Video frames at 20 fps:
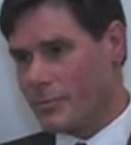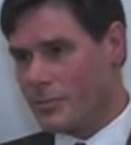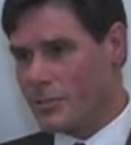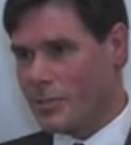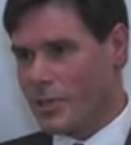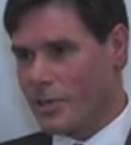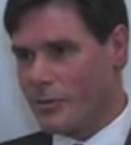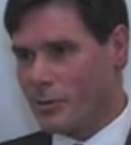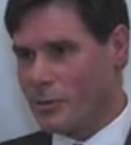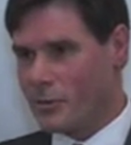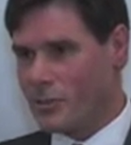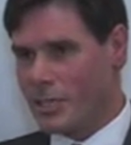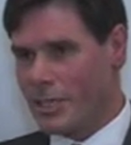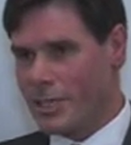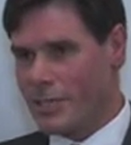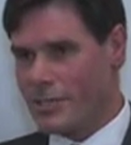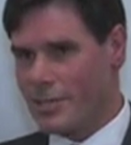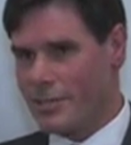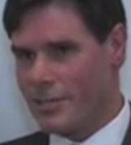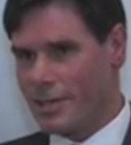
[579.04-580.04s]
So not an
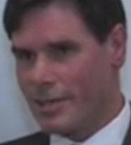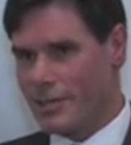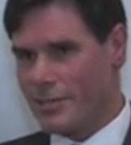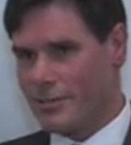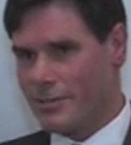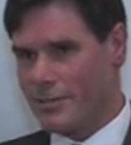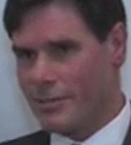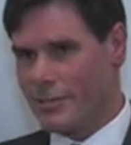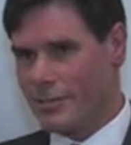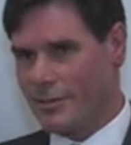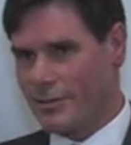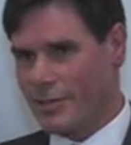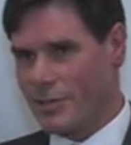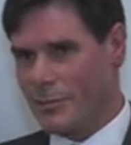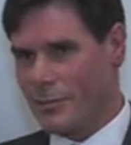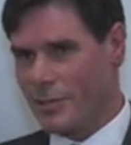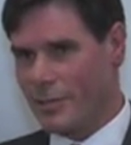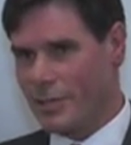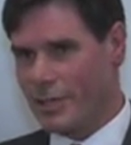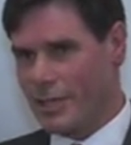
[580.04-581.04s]
easy thing to
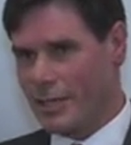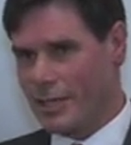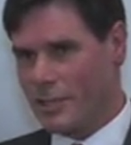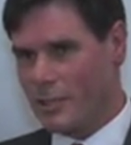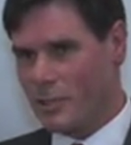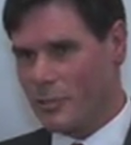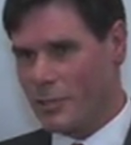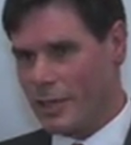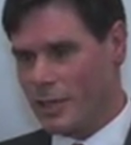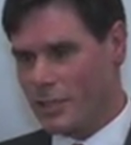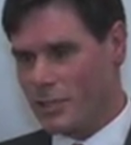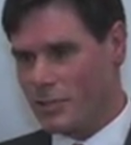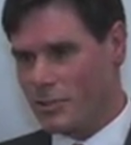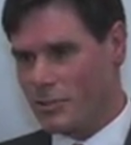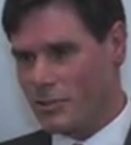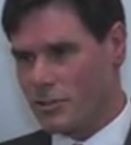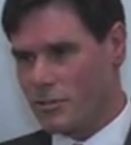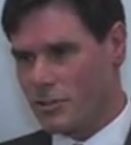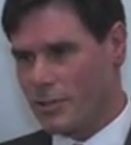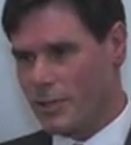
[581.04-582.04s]
communicate to
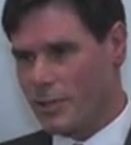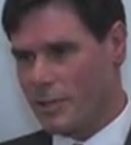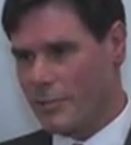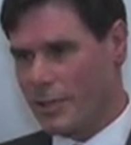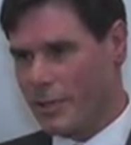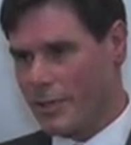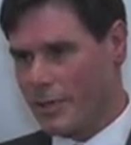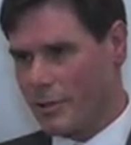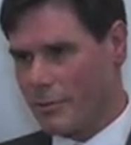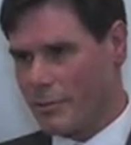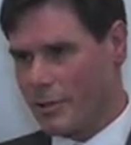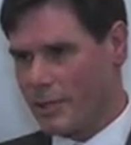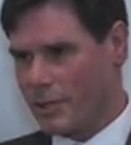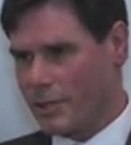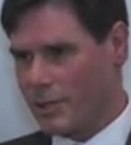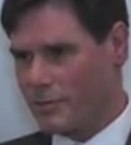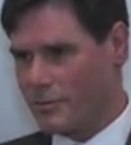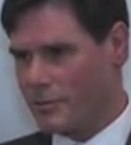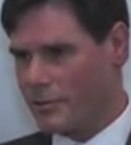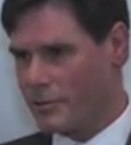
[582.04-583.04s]
patients, really, but I hope that
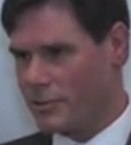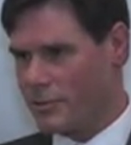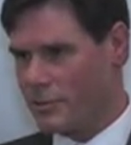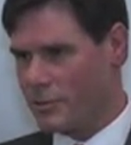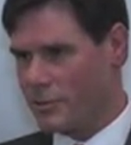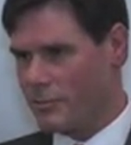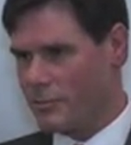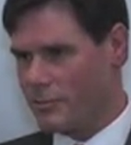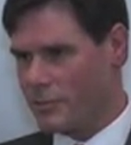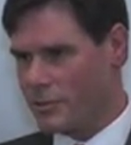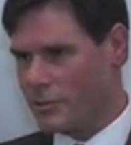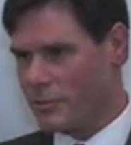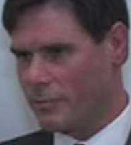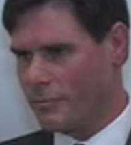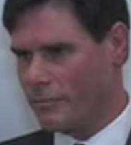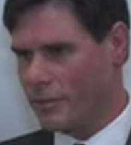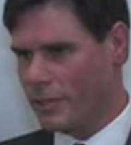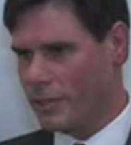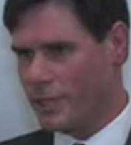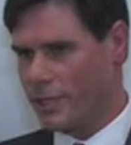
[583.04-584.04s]
gives some
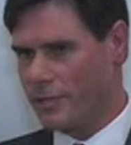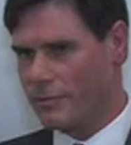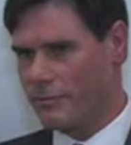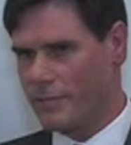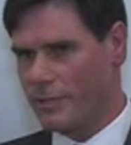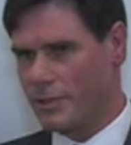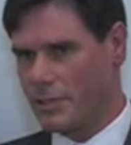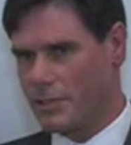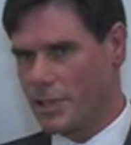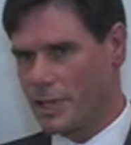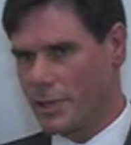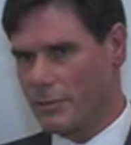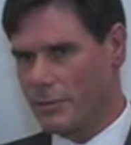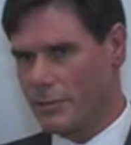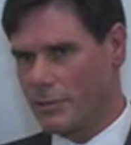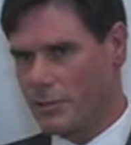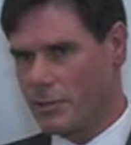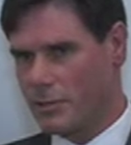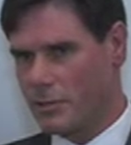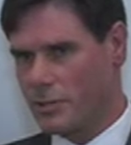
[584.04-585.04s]
feeling for the type
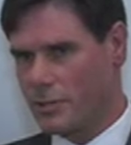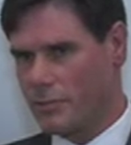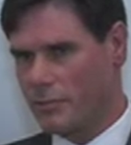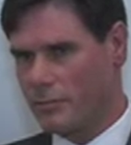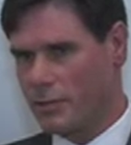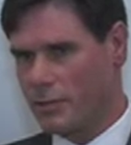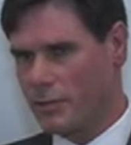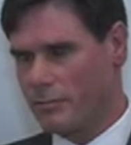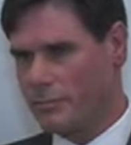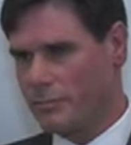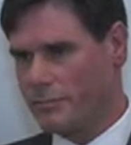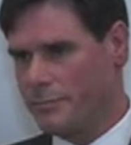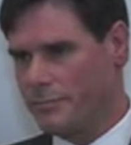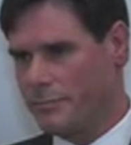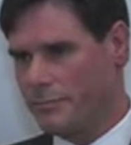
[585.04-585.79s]
of risks involved.